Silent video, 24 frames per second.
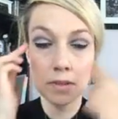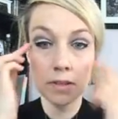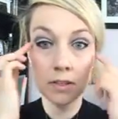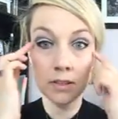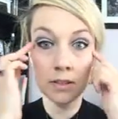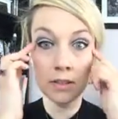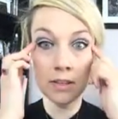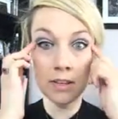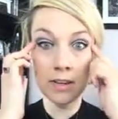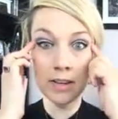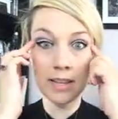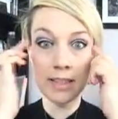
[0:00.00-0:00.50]

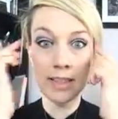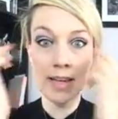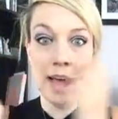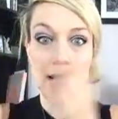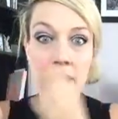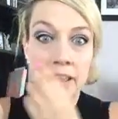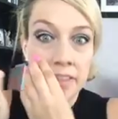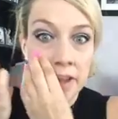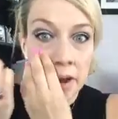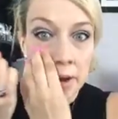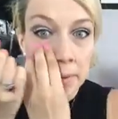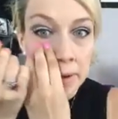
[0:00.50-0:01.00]
Look at
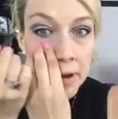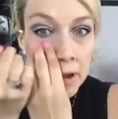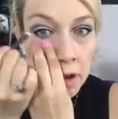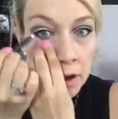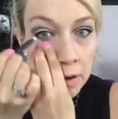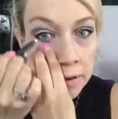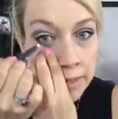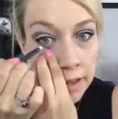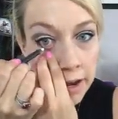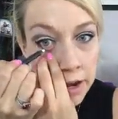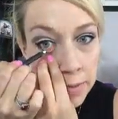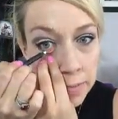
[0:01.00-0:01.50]
that. There we
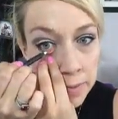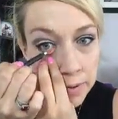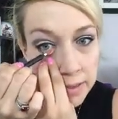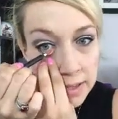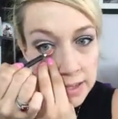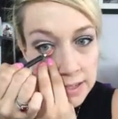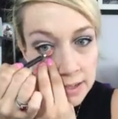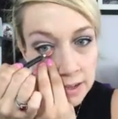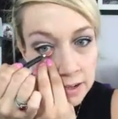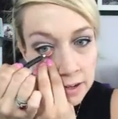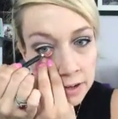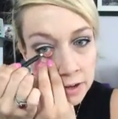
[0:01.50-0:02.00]
go. And then you put
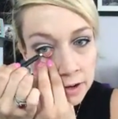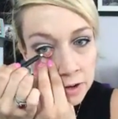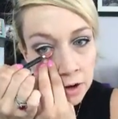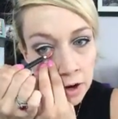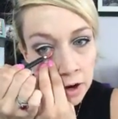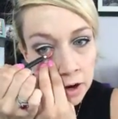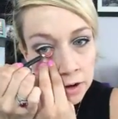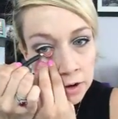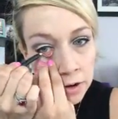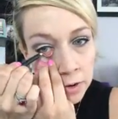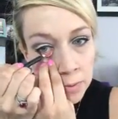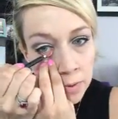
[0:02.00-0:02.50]
this on
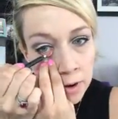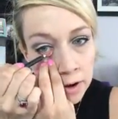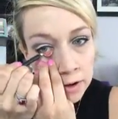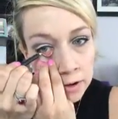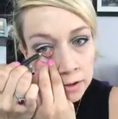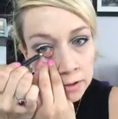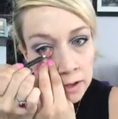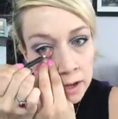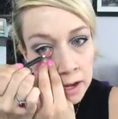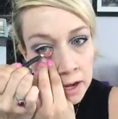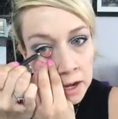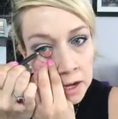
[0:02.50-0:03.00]
your
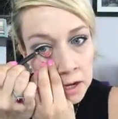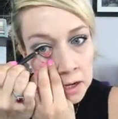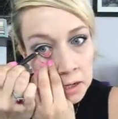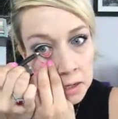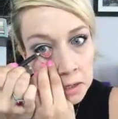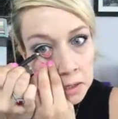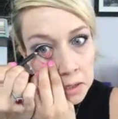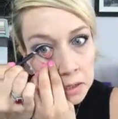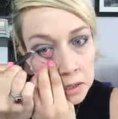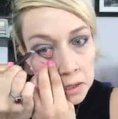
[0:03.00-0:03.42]
waterline.